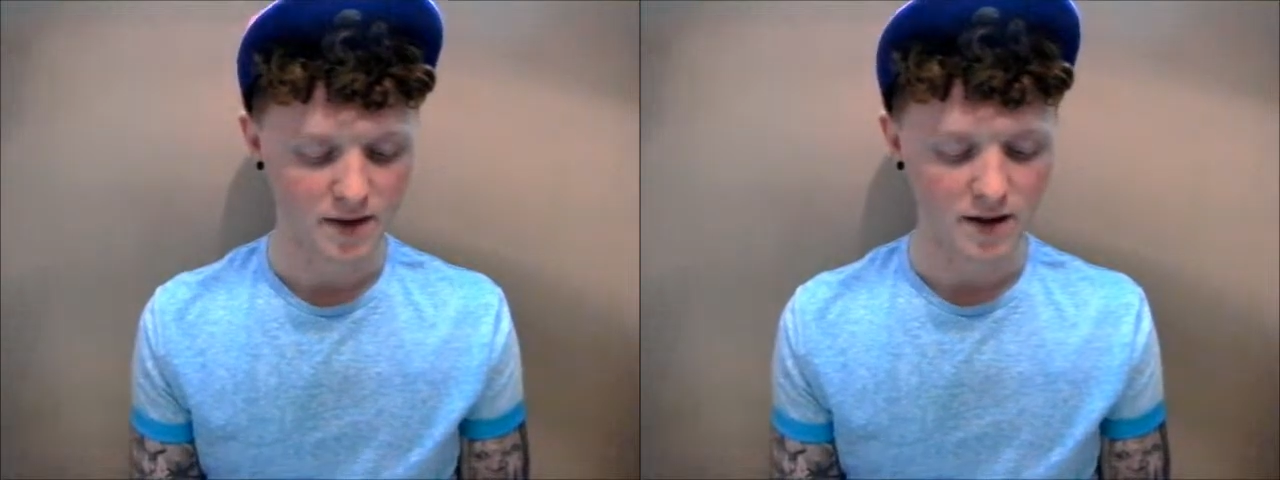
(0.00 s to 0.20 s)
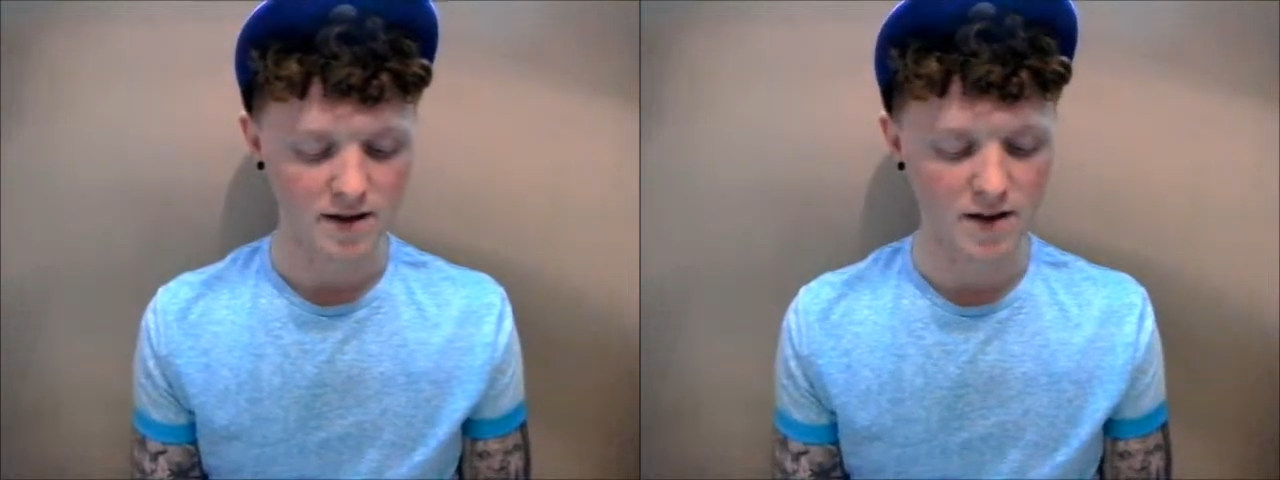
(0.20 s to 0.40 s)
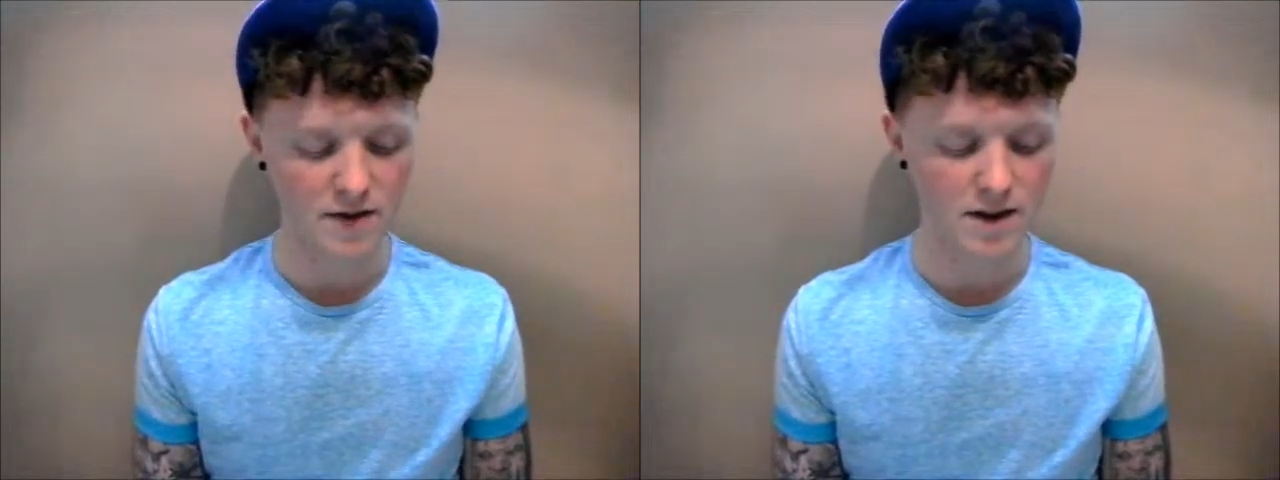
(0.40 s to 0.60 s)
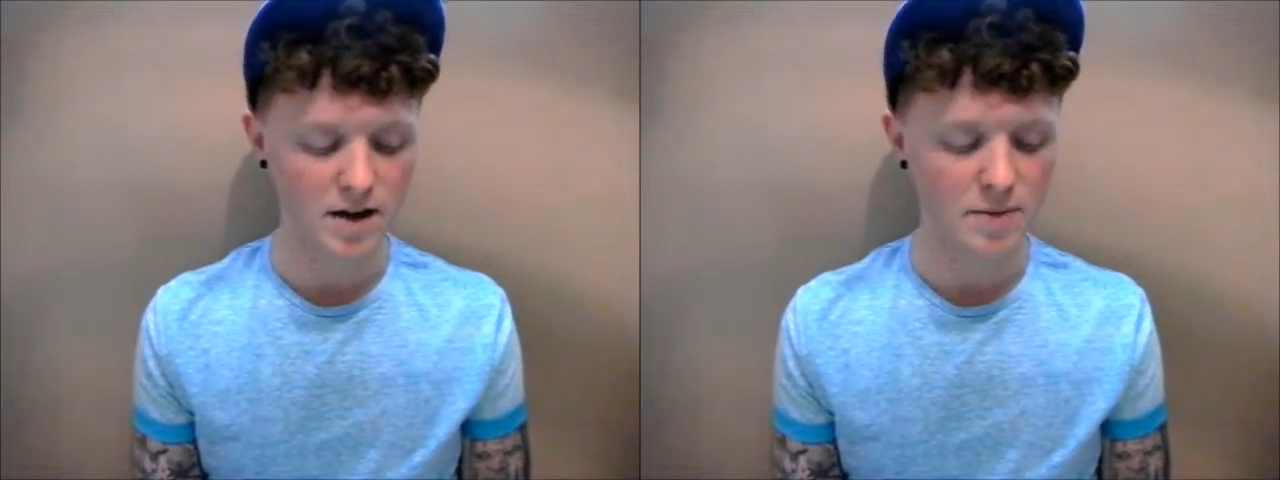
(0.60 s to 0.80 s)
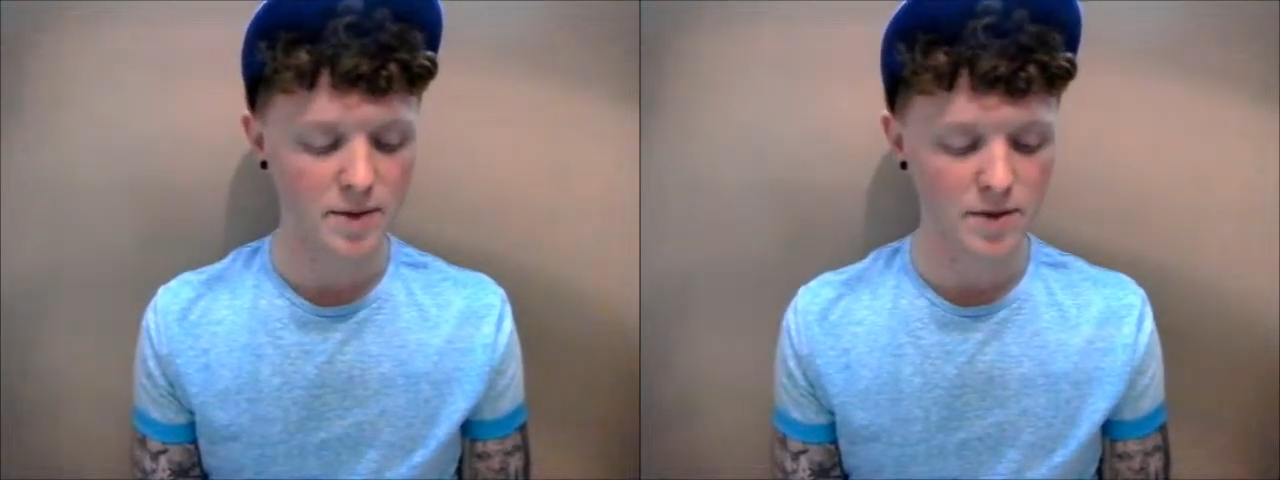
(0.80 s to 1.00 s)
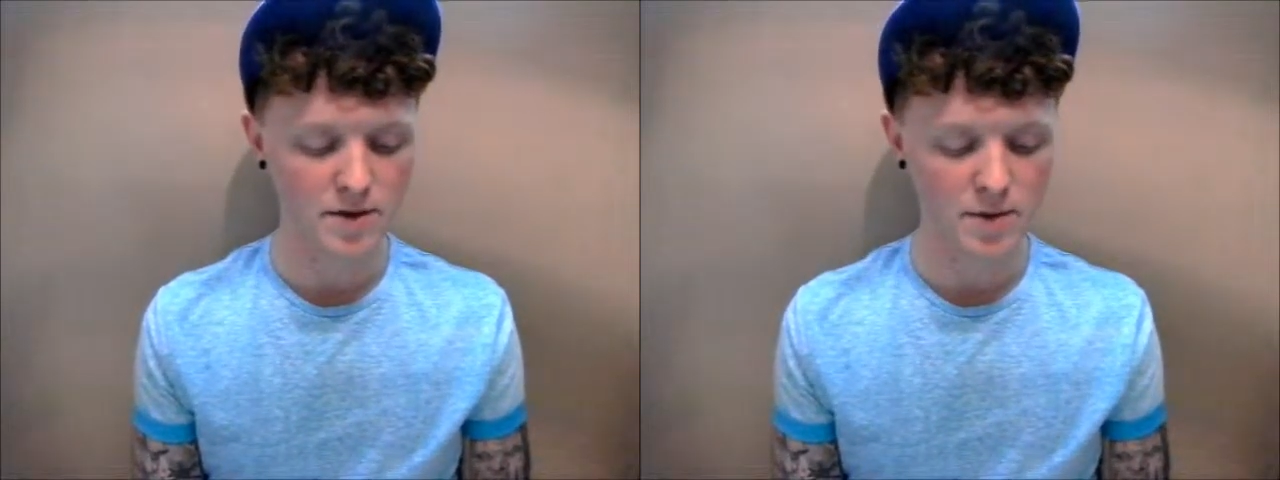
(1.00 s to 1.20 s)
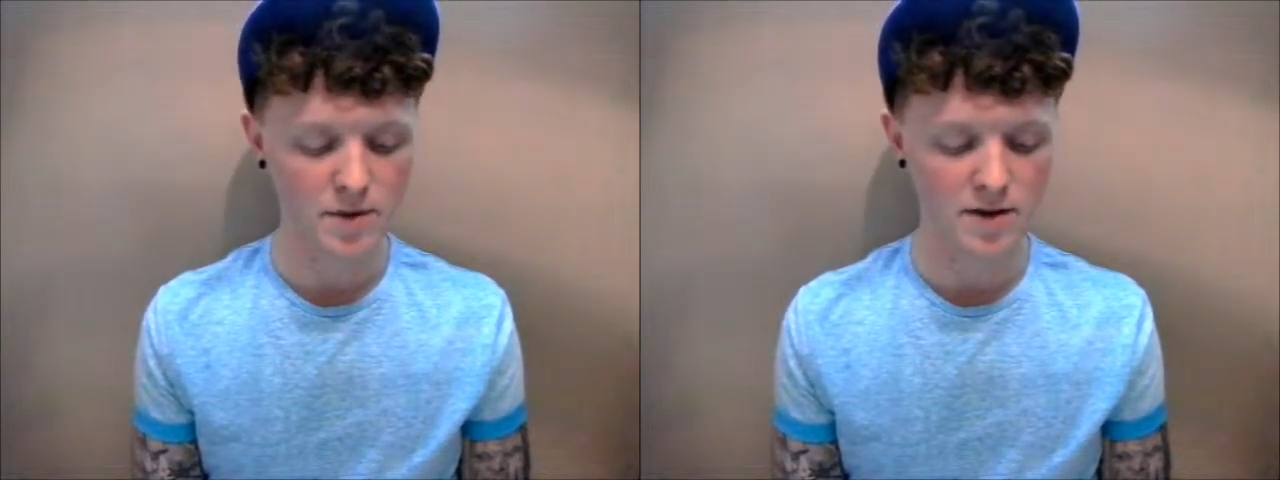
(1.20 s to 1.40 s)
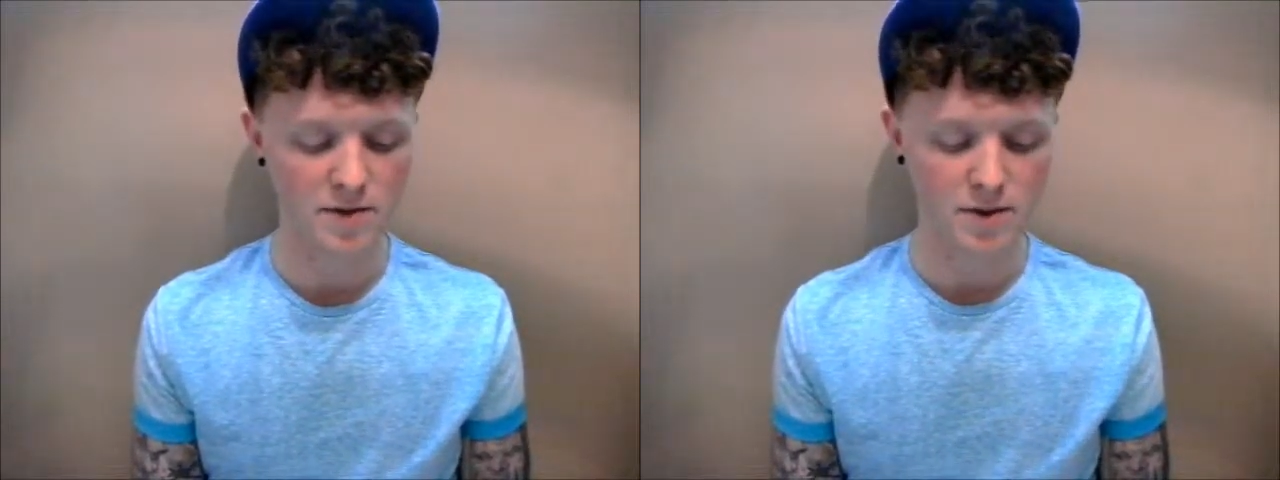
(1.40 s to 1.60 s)
It's giving young people
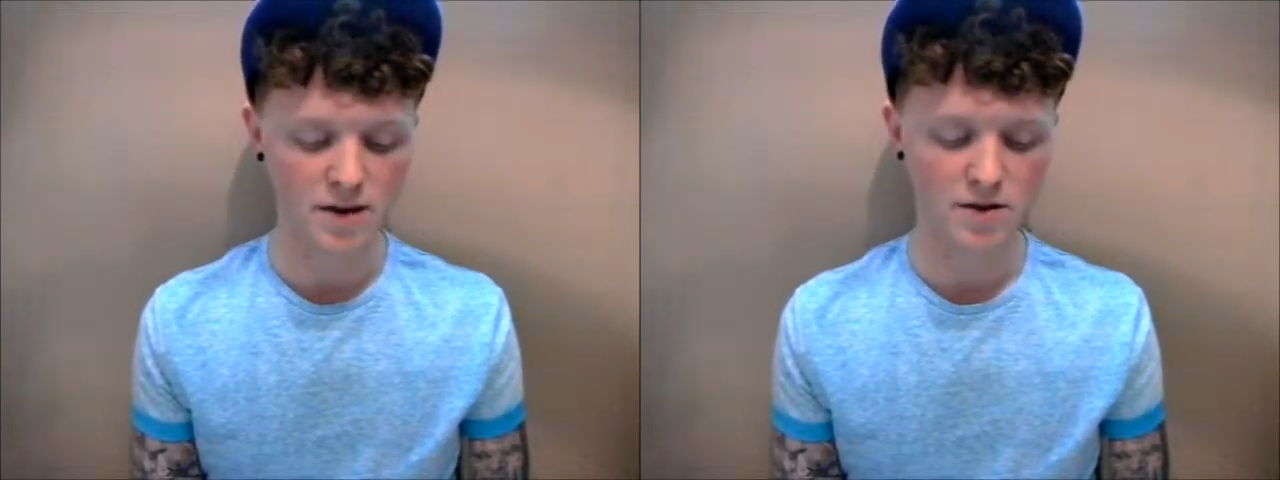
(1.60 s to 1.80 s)
someone to speak